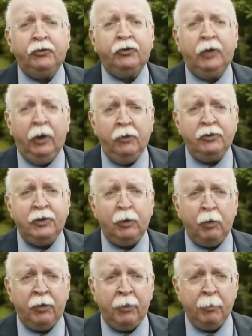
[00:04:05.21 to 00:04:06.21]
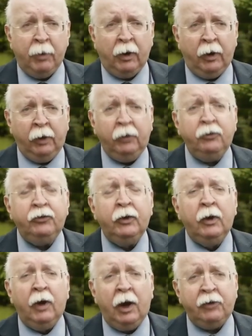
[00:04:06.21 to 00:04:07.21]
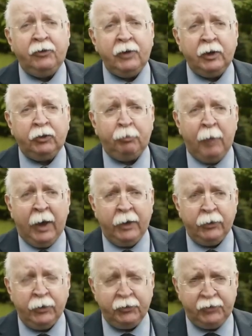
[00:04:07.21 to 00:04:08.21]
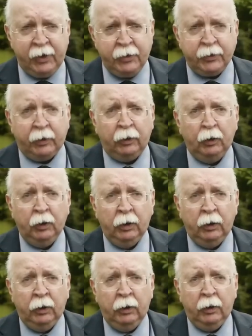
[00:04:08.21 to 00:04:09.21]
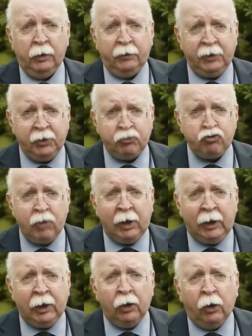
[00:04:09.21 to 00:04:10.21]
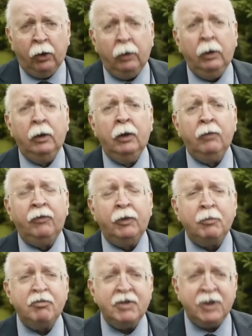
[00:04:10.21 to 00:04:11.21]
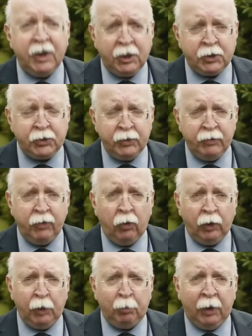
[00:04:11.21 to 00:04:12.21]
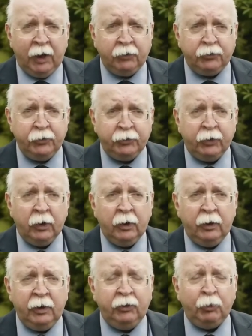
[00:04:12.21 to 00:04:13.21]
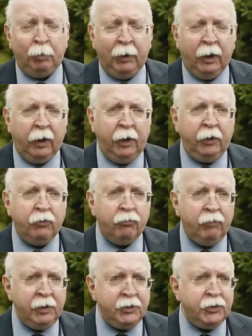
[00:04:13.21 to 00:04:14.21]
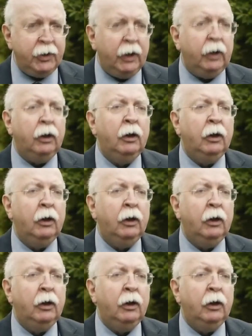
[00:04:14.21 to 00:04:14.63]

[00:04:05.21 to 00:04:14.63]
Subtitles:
closely with the Baha'is as they expand their center. The Israeli law for the protection of holy places is applied rigidly.